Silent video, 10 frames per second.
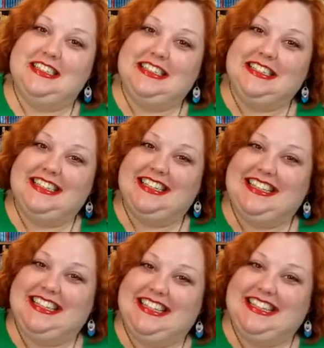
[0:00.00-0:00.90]

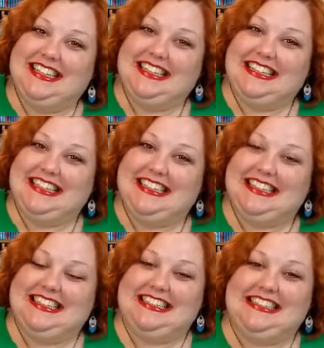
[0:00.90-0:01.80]

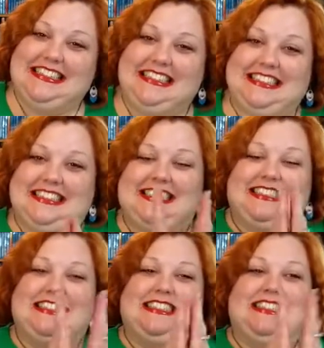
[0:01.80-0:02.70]

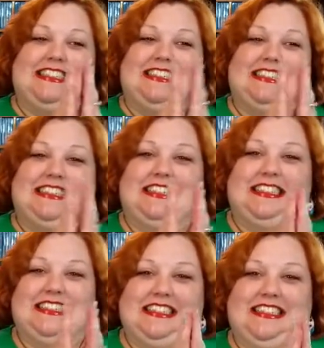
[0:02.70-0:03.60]

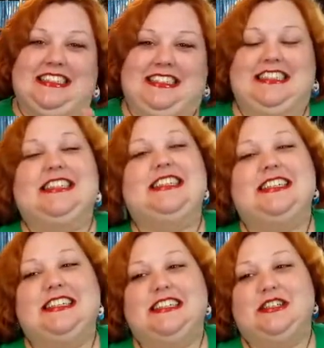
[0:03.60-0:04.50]

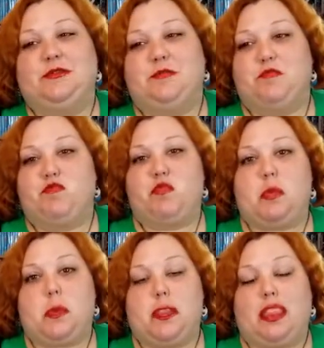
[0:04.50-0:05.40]

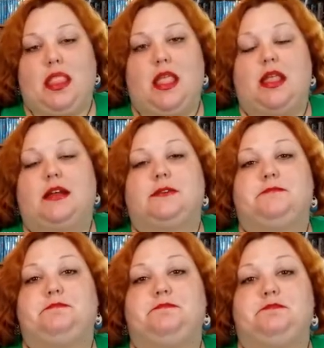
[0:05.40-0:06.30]

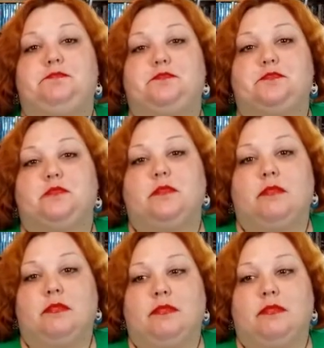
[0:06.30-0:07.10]
(not speaking)